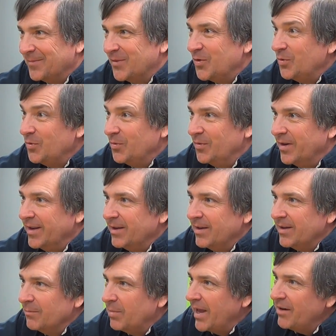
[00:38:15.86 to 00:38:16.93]
Dude.
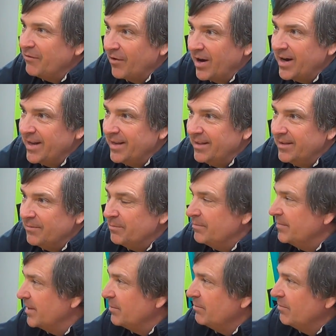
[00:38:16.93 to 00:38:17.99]
Black Friday,
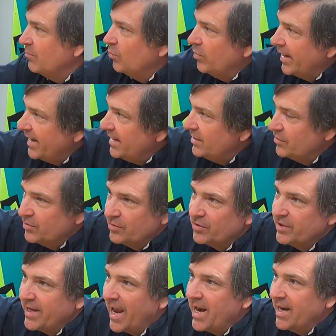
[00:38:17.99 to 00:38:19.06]
them ladies are
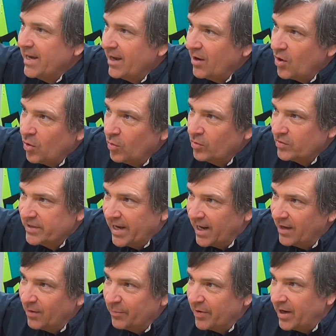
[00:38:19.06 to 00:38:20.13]
standing at Kohl's
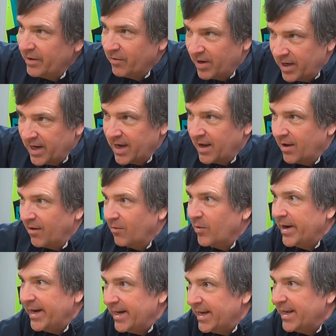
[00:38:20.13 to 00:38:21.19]
down there, probably right now,
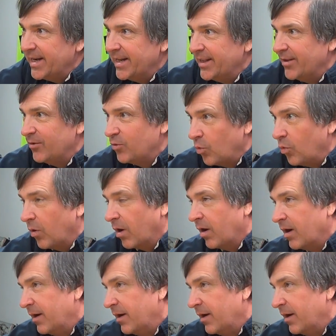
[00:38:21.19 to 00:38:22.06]
waiting to get in the door.